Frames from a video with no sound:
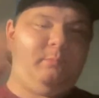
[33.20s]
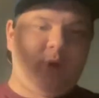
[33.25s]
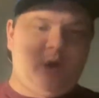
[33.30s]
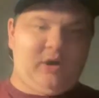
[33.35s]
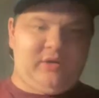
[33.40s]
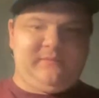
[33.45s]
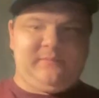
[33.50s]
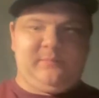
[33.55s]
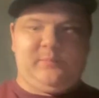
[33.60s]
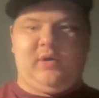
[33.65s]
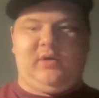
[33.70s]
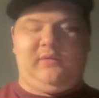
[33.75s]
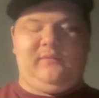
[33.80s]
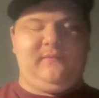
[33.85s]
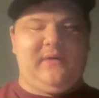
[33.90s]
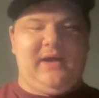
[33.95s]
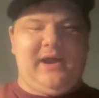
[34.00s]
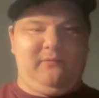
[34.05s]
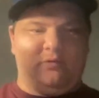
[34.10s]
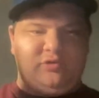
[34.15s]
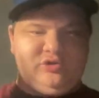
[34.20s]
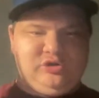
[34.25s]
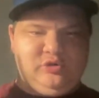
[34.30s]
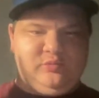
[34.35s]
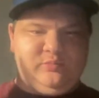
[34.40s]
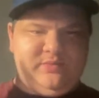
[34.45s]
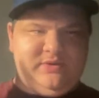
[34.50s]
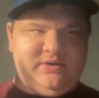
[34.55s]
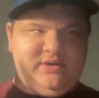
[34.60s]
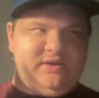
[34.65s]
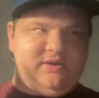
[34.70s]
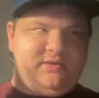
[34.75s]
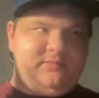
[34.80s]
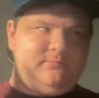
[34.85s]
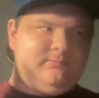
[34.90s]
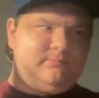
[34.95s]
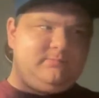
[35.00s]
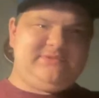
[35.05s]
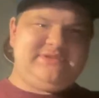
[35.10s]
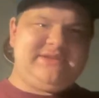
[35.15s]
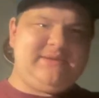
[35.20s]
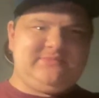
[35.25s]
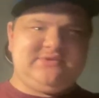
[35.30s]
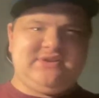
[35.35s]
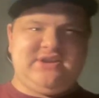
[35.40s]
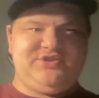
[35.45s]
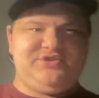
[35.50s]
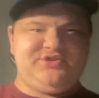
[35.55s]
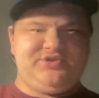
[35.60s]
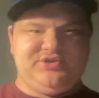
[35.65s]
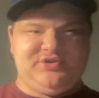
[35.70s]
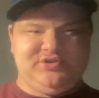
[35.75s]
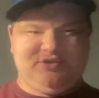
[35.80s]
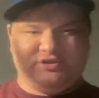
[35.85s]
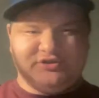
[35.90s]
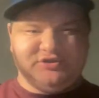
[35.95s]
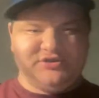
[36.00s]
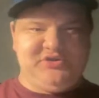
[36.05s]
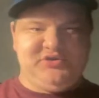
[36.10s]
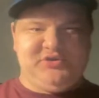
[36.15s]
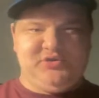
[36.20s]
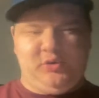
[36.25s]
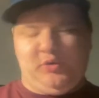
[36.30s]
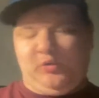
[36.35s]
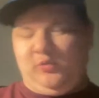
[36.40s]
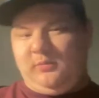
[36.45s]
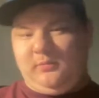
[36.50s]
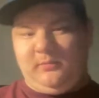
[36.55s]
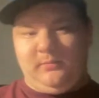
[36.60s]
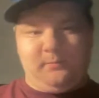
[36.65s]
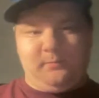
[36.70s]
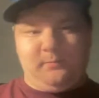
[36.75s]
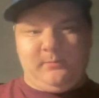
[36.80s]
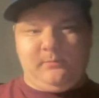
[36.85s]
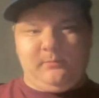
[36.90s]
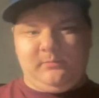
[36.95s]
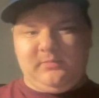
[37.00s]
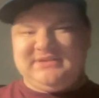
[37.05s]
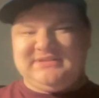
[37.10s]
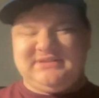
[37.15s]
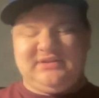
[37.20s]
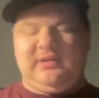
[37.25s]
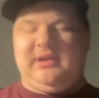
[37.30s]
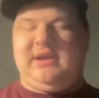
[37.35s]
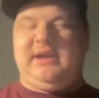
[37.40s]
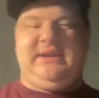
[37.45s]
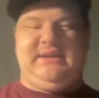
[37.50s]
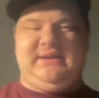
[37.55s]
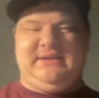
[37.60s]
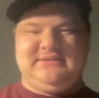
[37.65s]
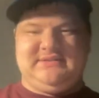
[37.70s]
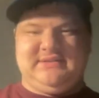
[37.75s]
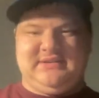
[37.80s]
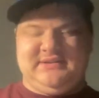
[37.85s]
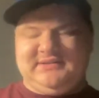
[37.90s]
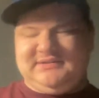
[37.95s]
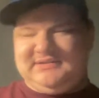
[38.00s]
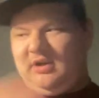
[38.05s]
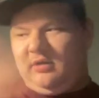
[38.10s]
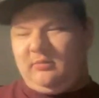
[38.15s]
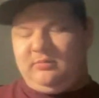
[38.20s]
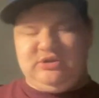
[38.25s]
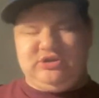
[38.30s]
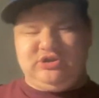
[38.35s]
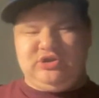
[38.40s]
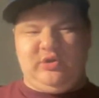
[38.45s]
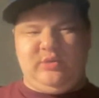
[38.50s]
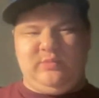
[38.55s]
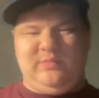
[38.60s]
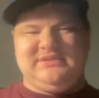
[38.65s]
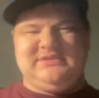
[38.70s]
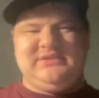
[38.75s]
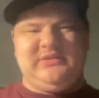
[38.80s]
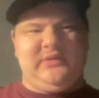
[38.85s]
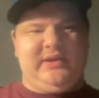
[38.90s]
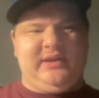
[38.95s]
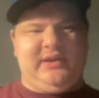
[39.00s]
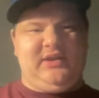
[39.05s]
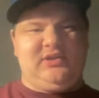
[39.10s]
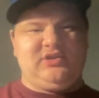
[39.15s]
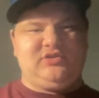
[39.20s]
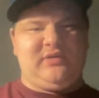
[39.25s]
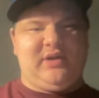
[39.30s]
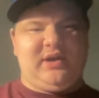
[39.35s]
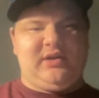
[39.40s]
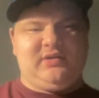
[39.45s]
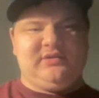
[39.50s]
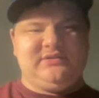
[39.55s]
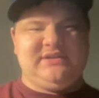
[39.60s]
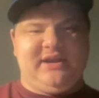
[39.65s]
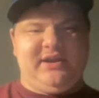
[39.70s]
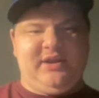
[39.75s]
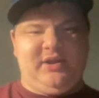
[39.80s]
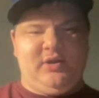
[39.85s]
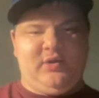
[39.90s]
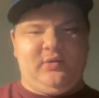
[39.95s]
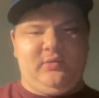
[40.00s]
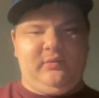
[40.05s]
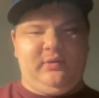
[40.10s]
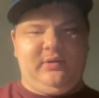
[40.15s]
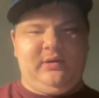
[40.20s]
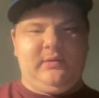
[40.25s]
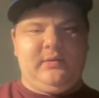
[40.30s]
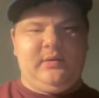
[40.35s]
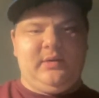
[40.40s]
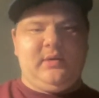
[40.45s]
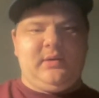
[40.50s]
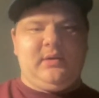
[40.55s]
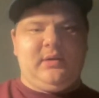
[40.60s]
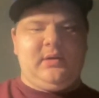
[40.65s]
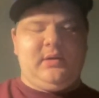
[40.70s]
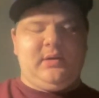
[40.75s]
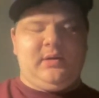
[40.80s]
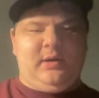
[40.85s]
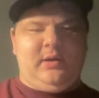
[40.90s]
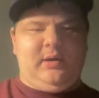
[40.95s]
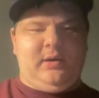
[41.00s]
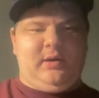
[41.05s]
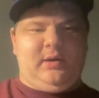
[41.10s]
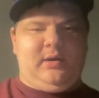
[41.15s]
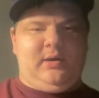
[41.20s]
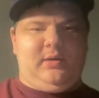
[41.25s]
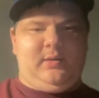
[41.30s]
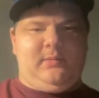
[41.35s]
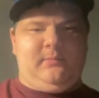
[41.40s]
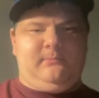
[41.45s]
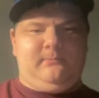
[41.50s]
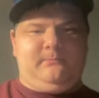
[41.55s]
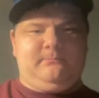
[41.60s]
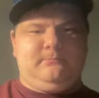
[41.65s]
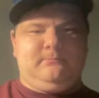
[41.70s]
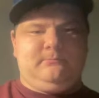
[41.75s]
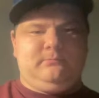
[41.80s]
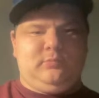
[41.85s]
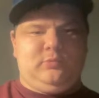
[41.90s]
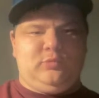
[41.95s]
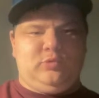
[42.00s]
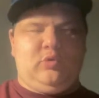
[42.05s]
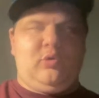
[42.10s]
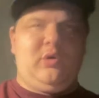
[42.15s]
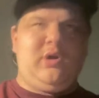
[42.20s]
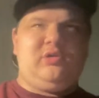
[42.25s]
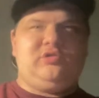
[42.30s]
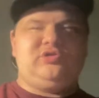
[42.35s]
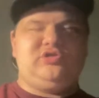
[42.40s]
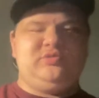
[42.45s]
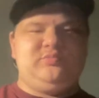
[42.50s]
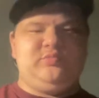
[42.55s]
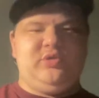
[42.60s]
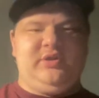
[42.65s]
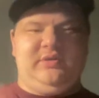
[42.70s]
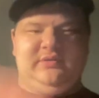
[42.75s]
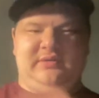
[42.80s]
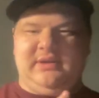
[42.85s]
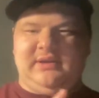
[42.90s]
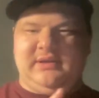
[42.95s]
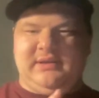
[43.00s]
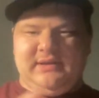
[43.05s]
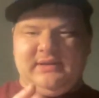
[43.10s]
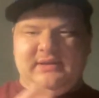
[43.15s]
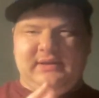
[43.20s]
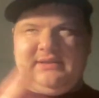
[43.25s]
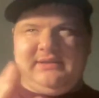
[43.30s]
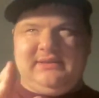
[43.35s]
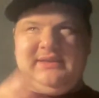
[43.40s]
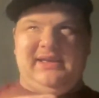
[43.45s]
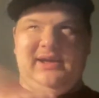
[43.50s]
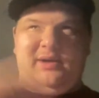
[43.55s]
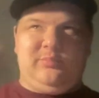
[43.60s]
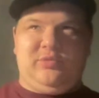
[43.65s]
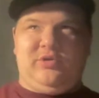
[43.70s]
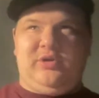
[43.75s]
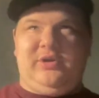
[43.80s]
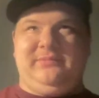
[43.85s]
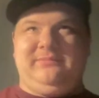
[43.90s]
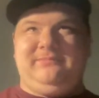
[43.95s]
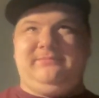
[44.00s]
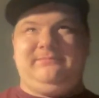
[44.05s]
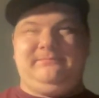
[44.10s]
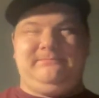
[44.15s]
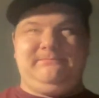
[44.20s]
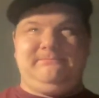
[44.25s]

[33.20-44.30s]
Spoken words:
part 5, which will be temptations to miscellaneous, because I'll be showing miscellaneous records I own. Or I'll just put, I'll put